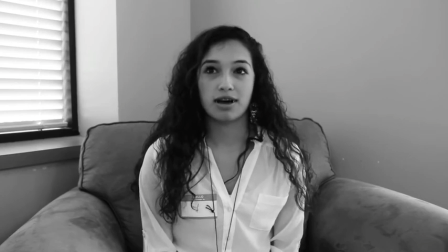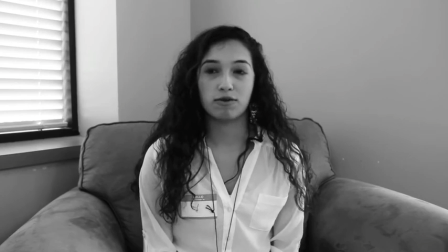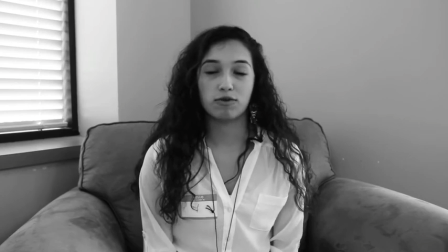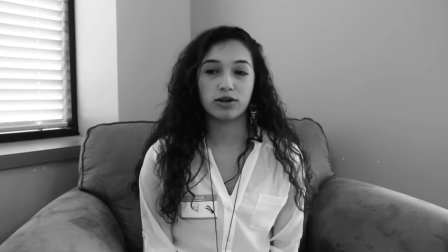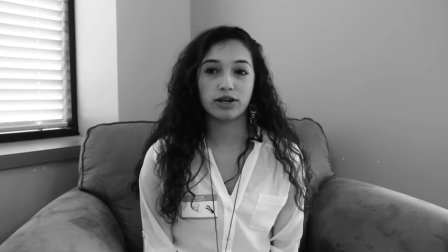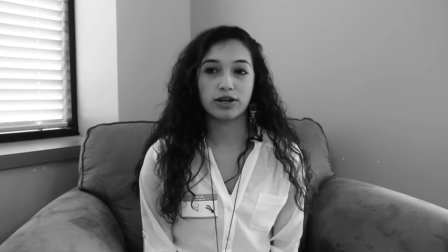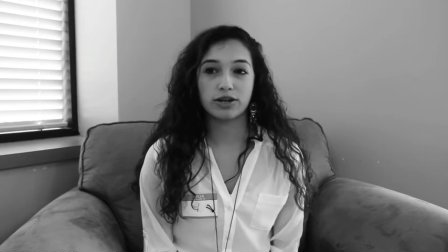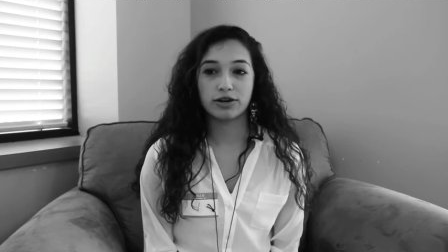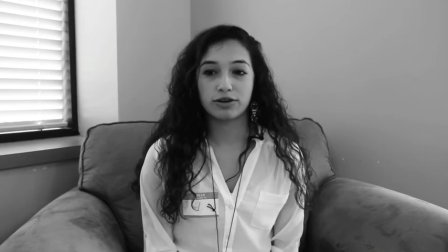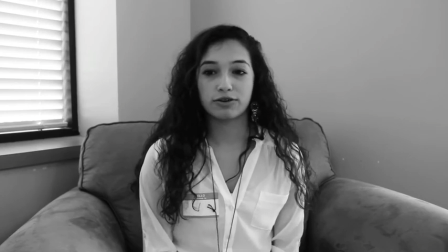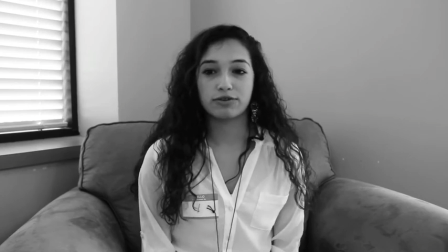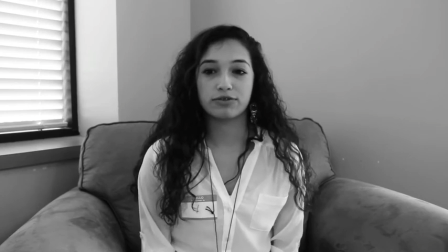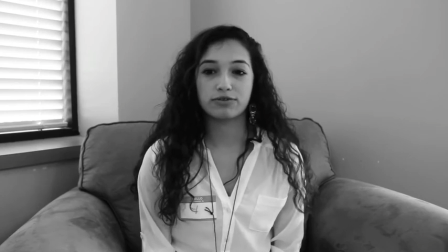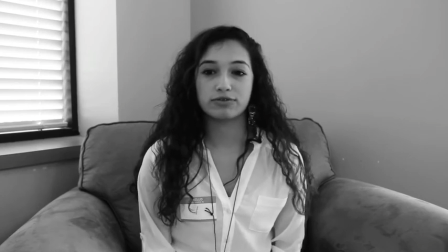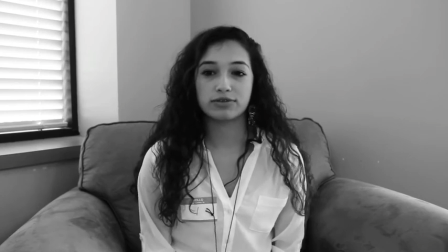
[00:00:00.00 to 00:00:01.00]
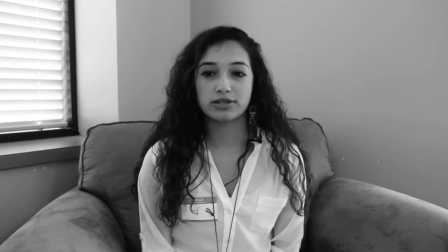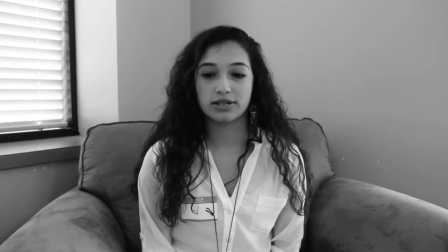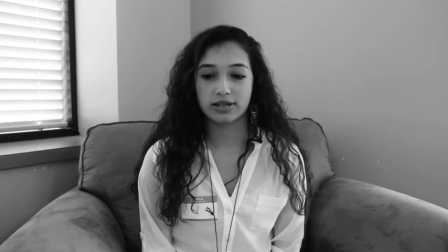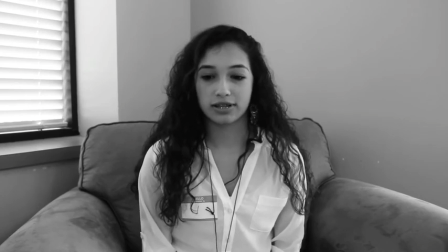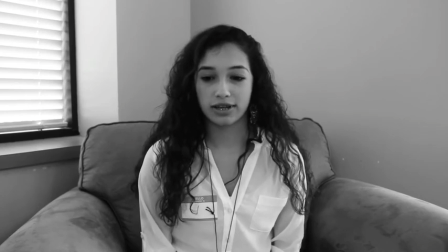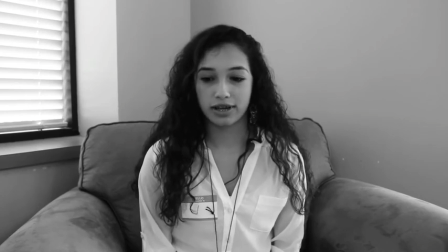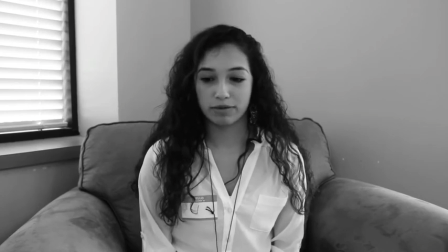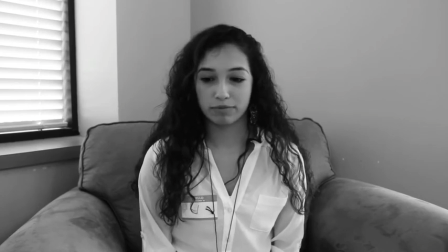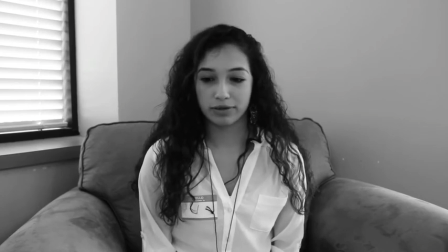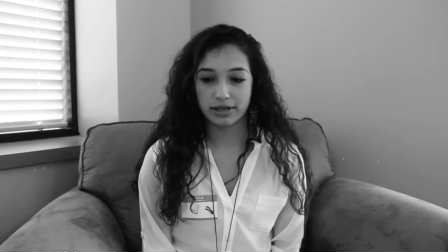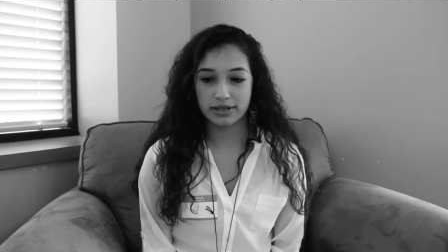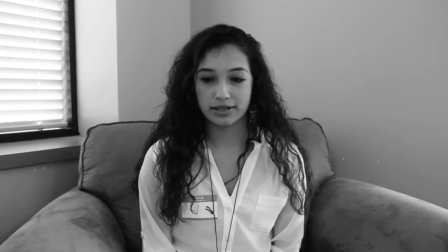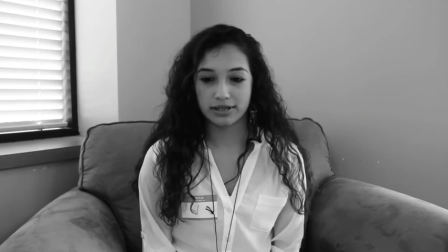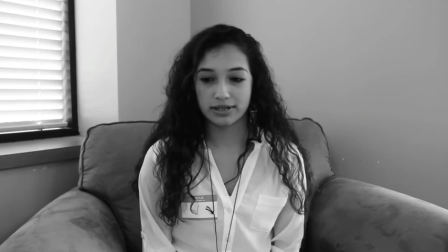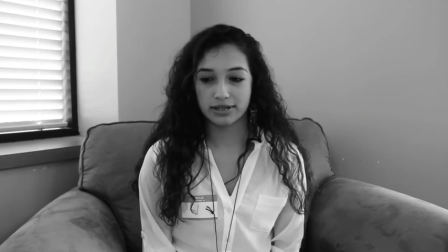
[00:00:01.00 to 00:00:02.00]
I want to go to like
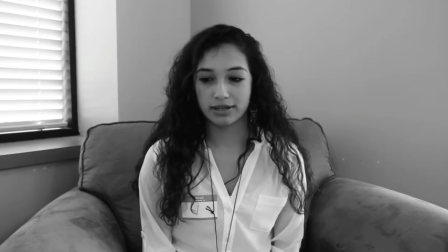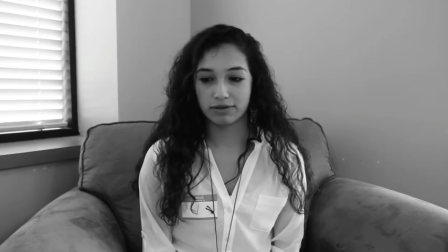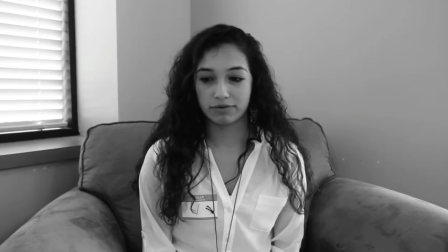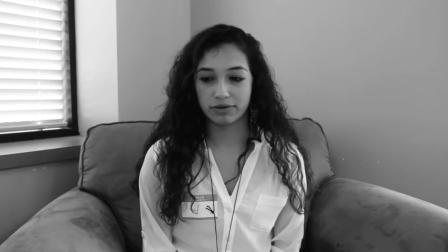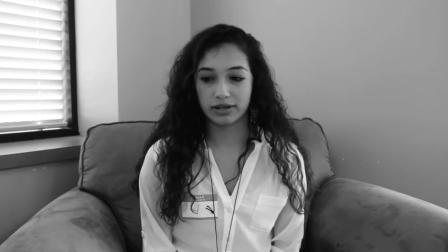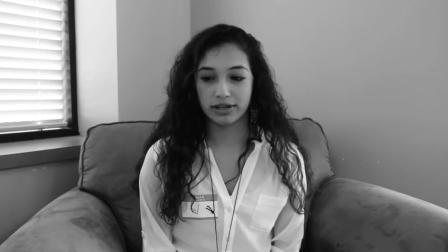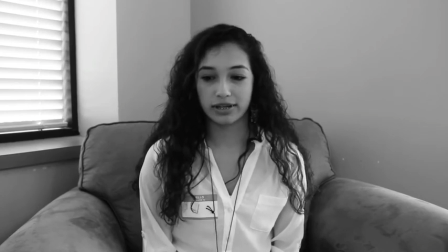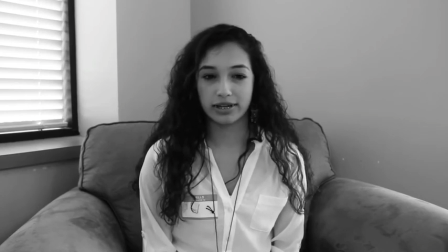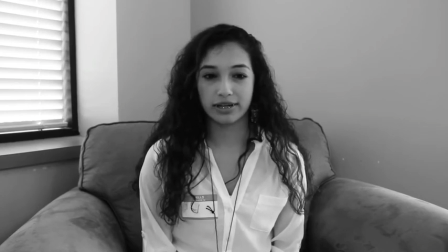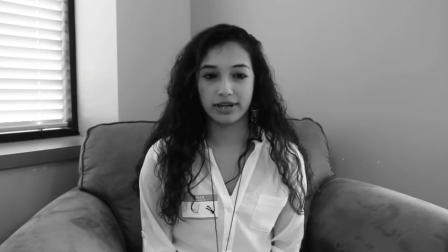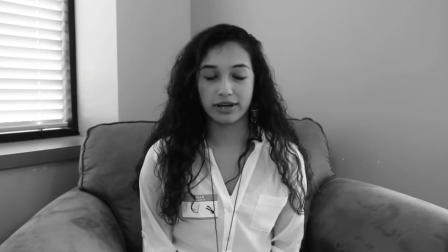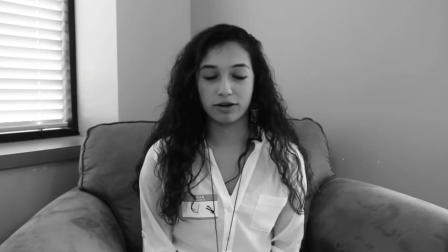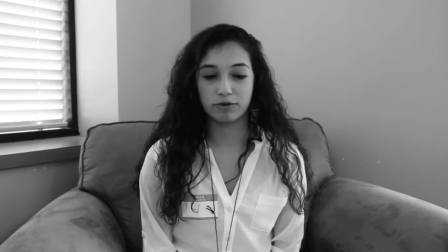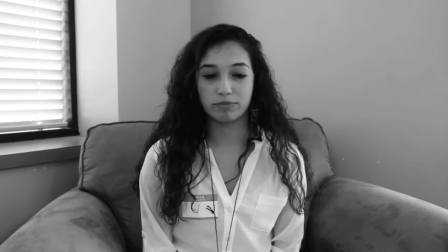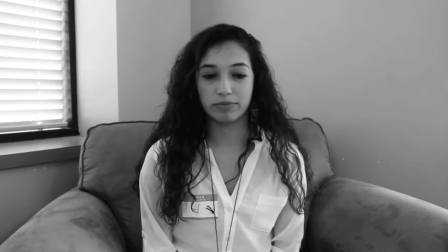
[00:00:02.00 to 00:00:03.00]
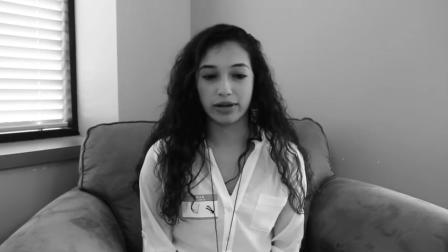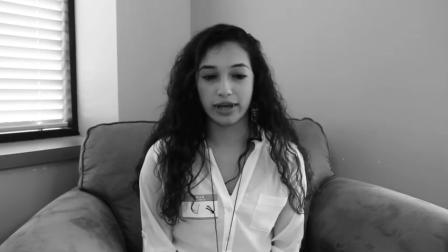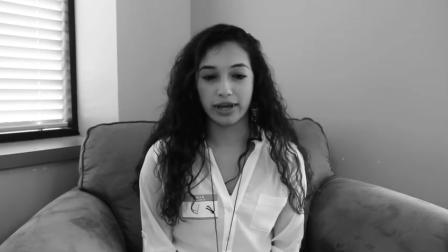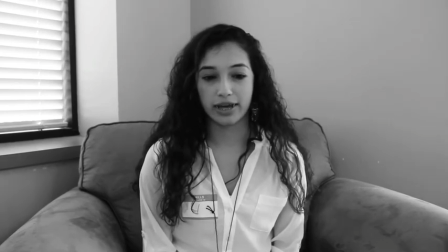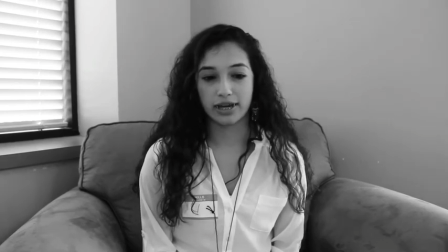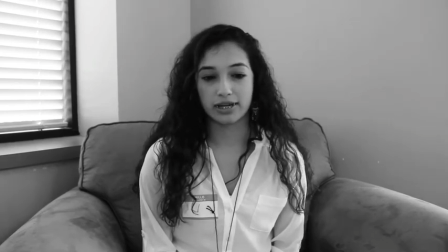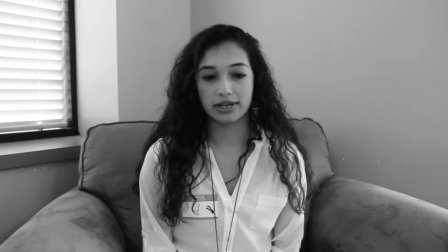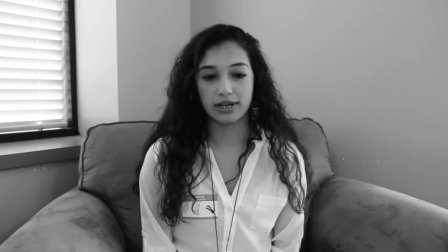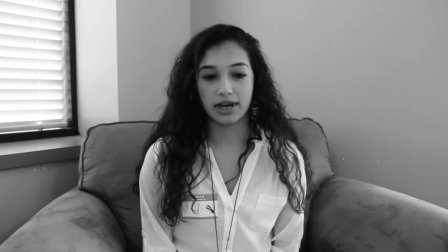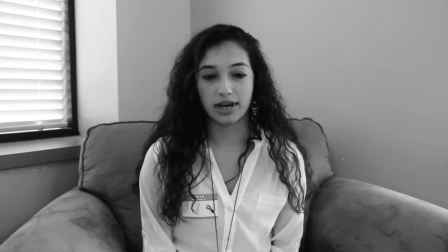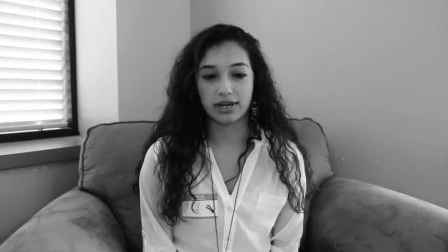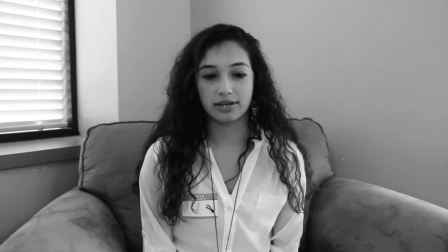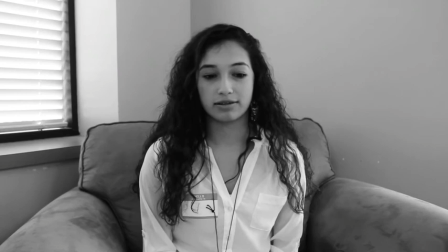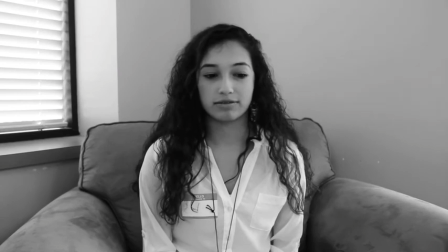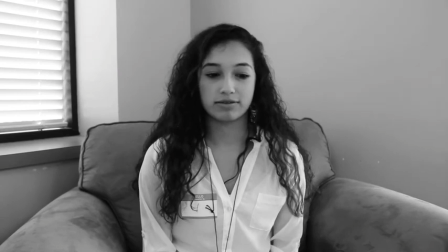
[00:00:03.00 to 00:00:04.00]
places that really need help and
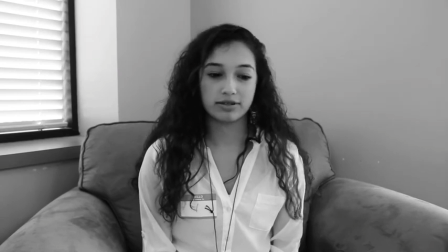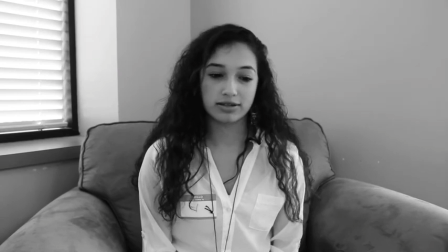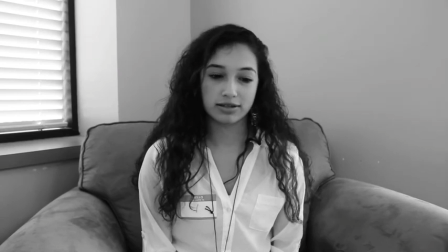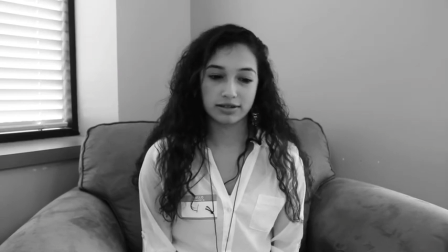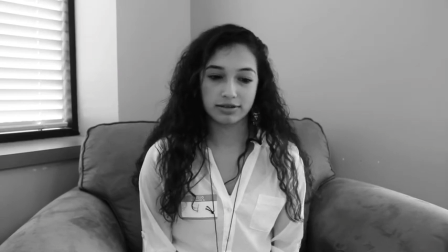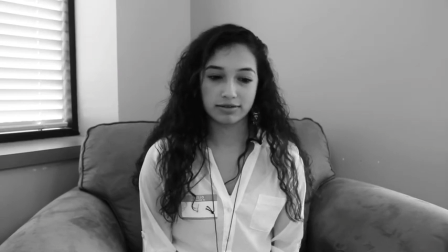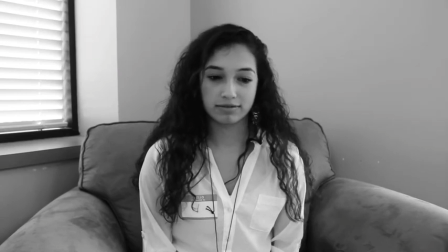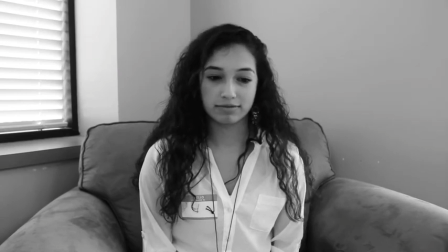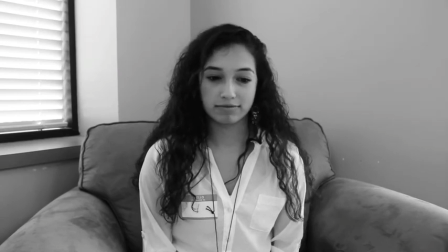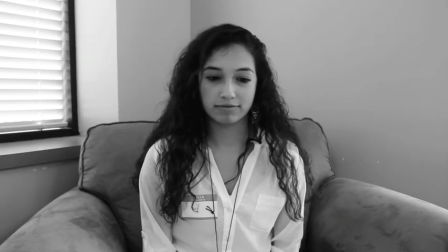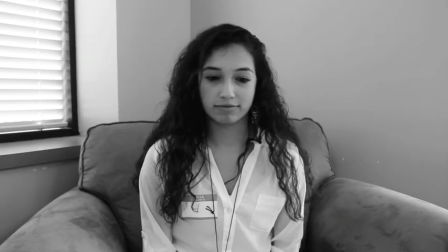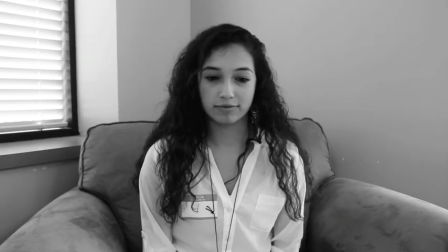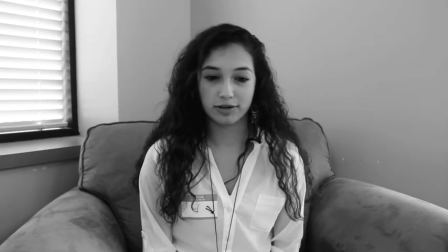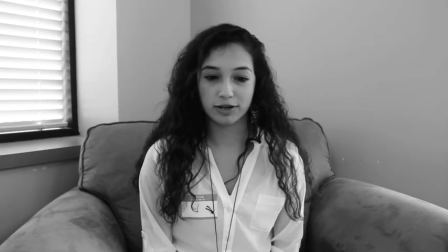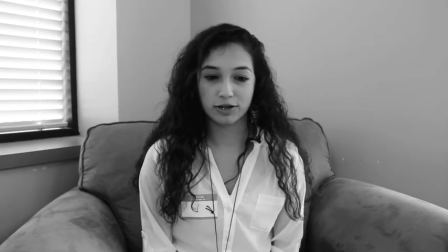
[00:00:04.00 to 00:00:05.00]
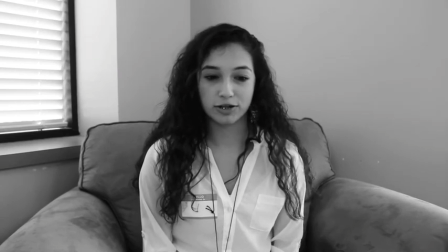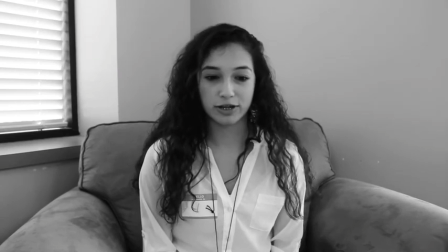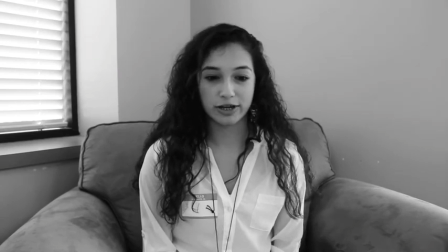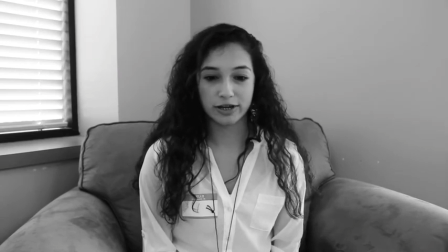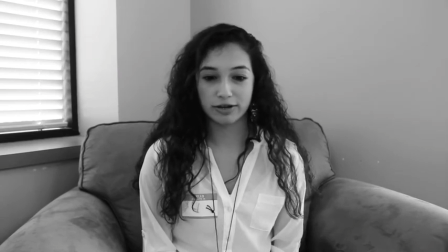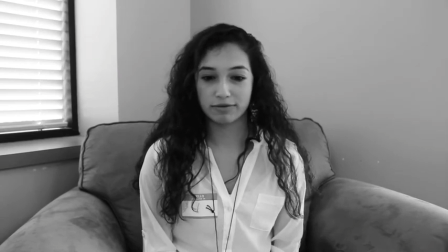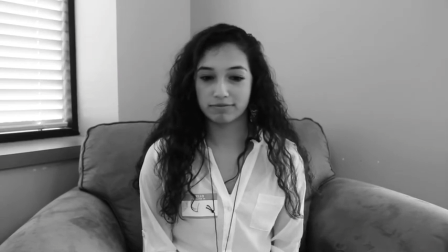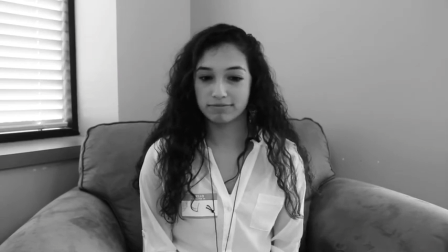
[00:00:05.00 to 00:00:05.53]
I just want to share